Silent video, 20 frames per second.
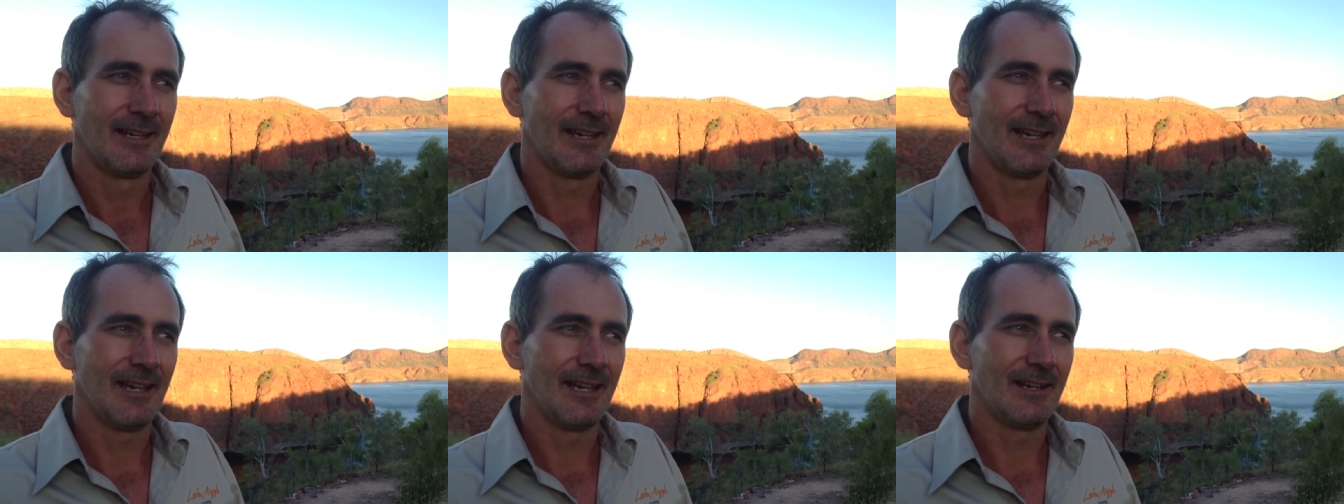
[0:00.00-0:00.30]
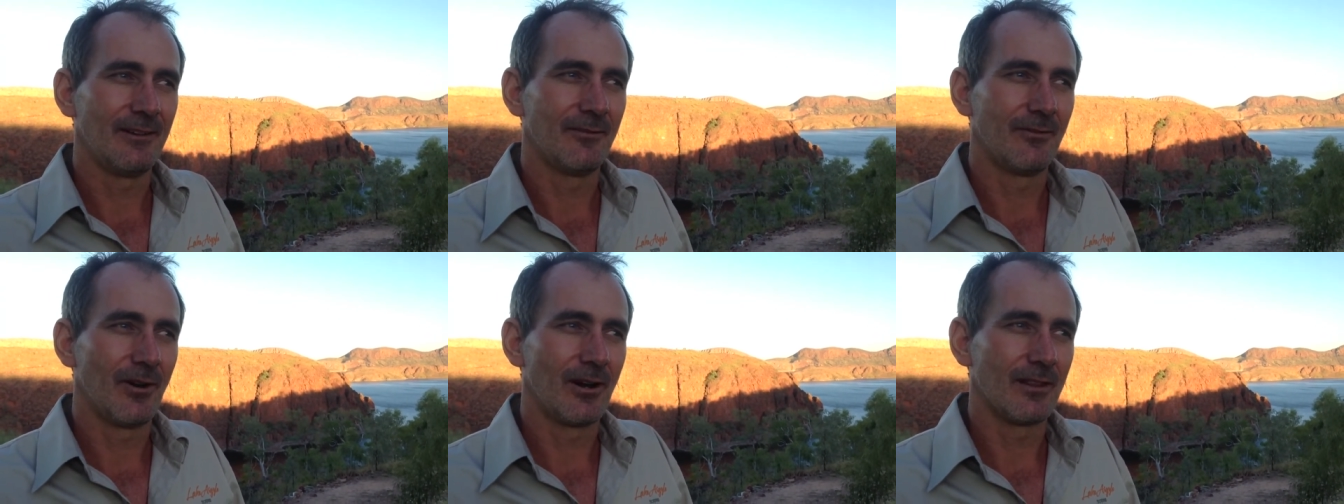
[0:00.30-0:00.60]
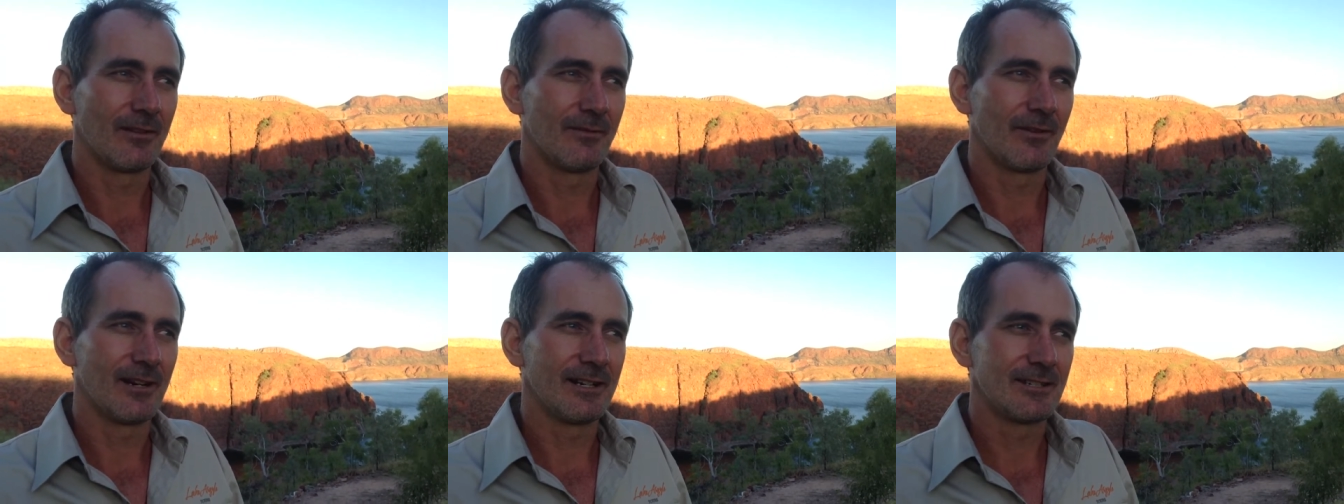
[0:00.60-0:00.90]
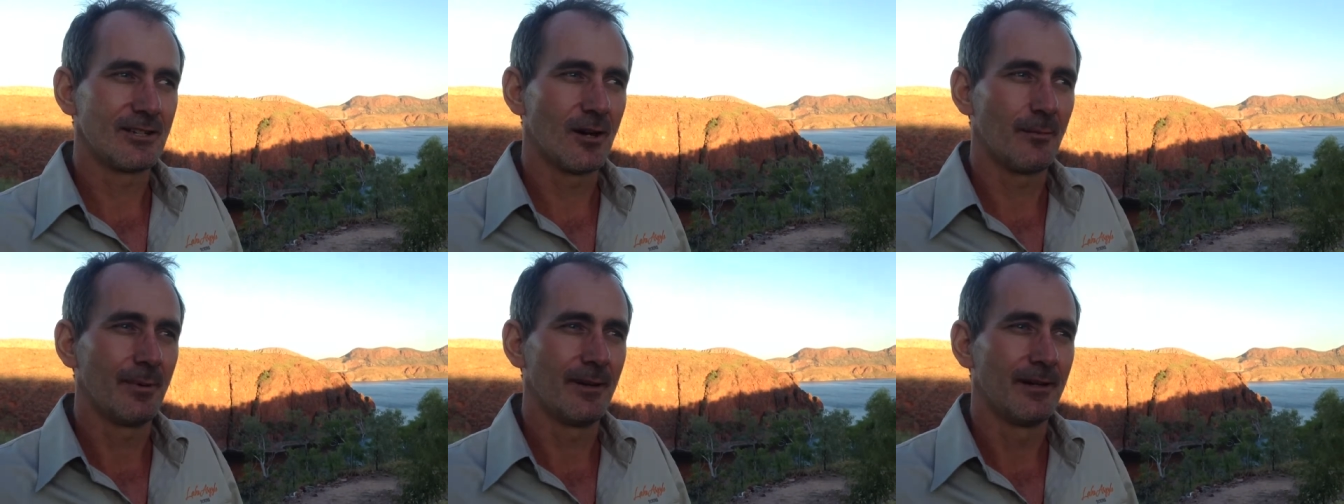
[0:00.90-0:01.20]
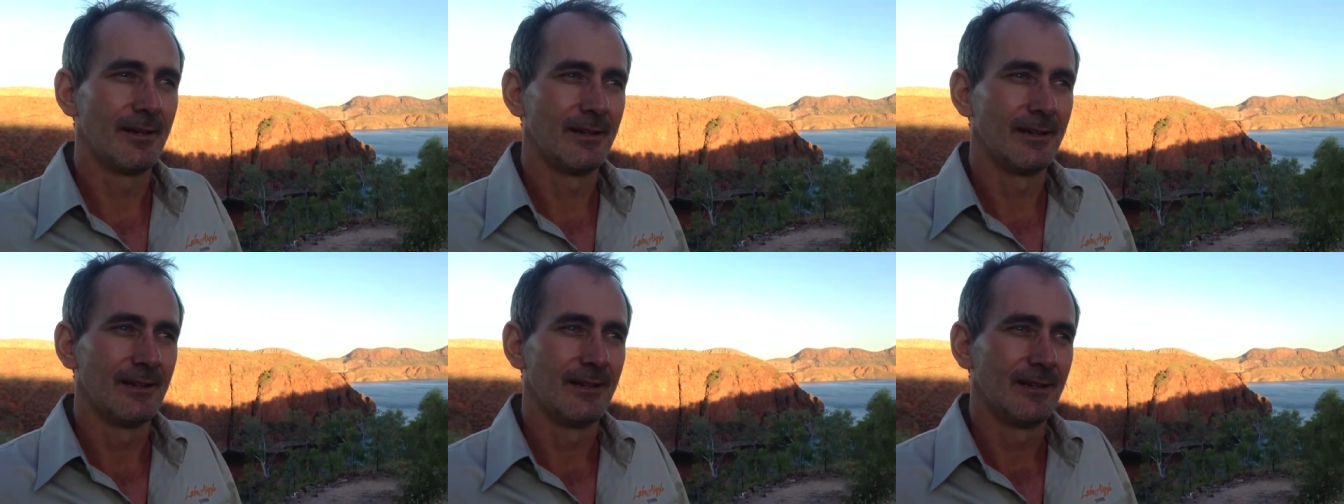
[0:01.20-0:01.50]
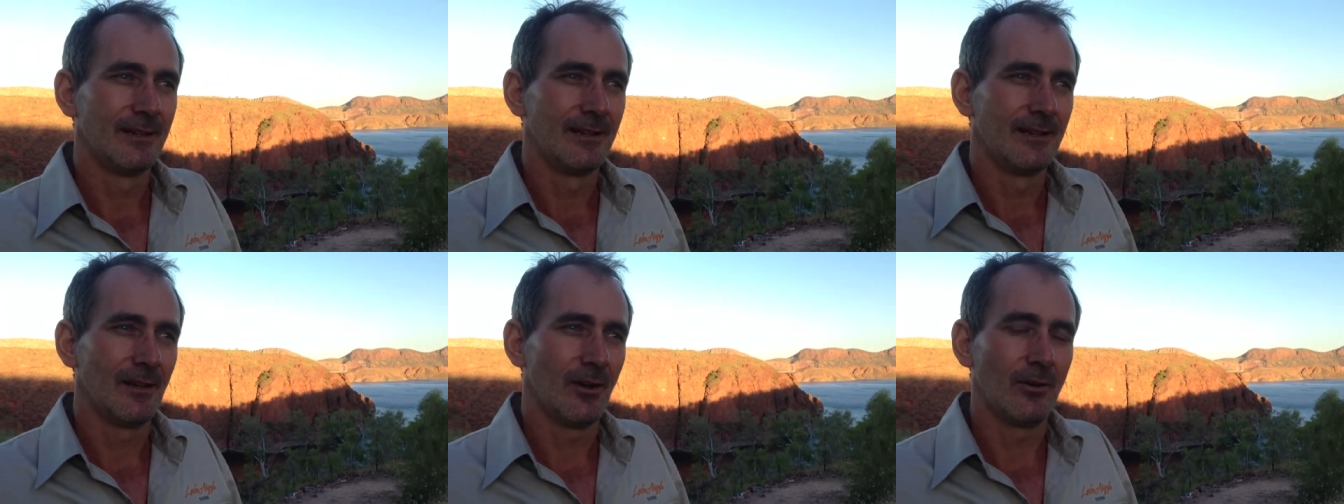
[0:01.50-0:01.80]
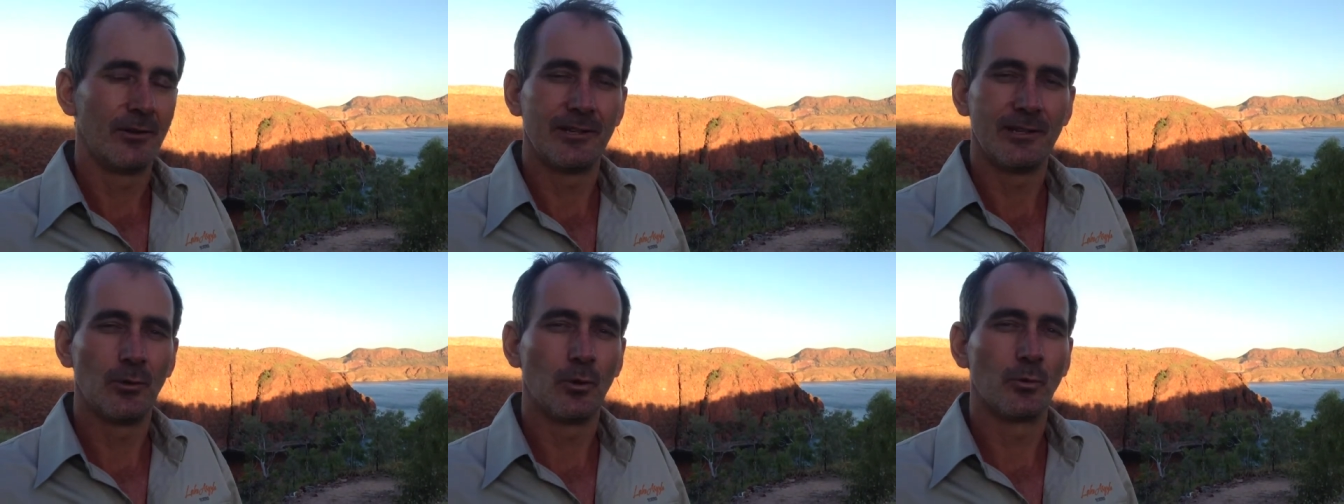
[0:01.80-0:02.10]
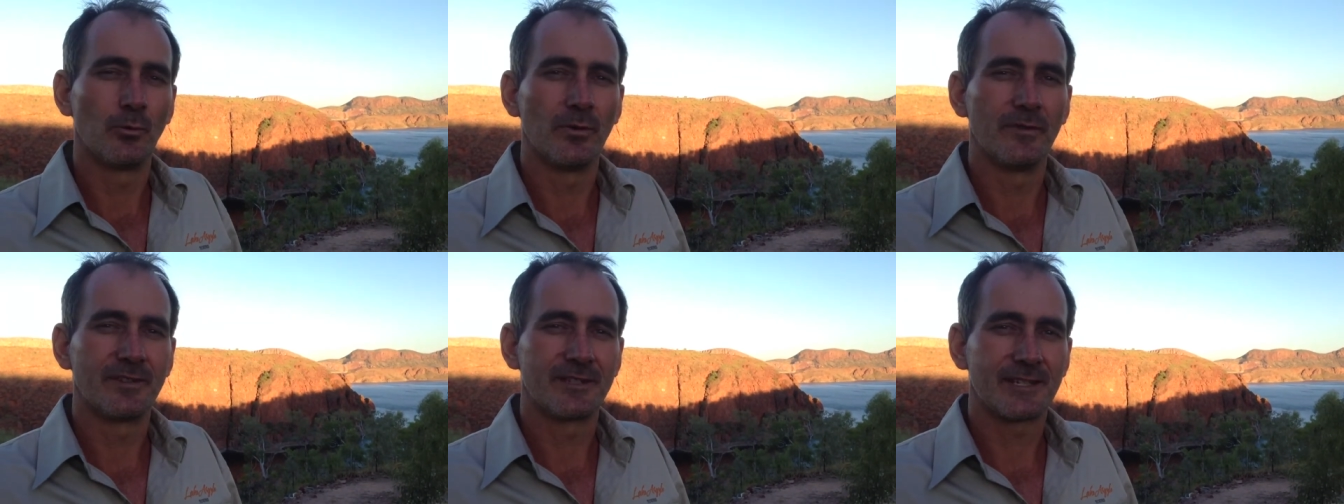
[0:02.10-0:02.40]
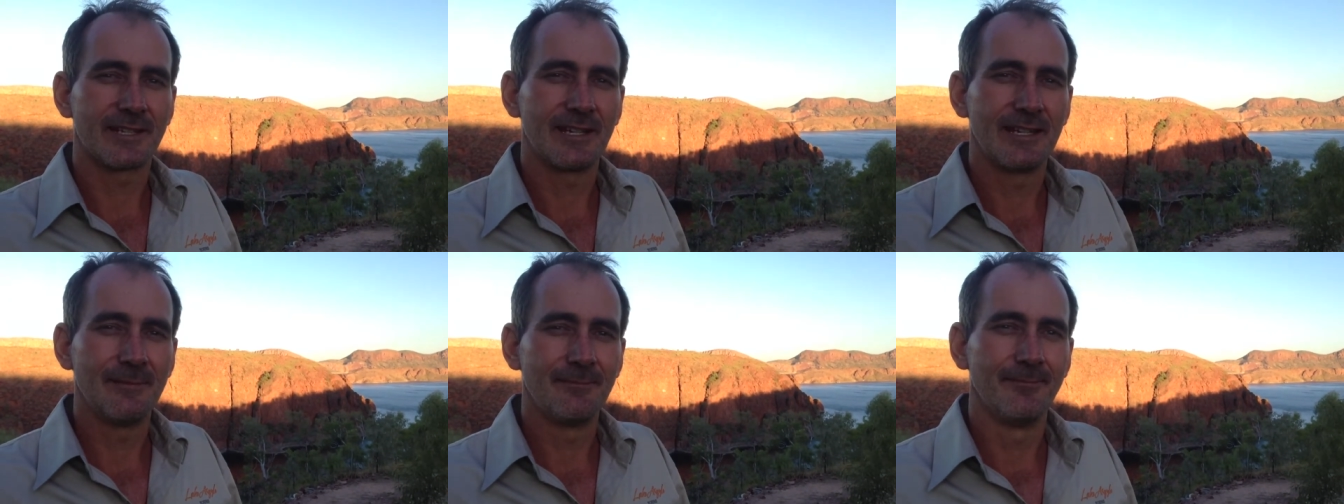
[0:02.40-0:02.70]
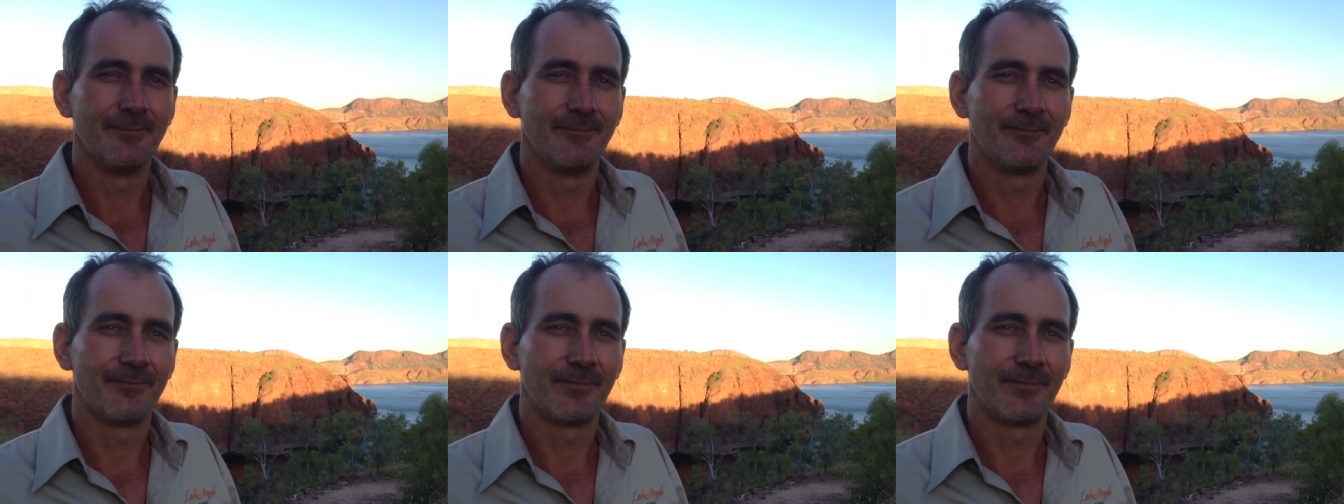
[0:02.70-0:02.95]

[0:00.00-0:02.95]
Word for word: and right at the very top on the Ord River scheme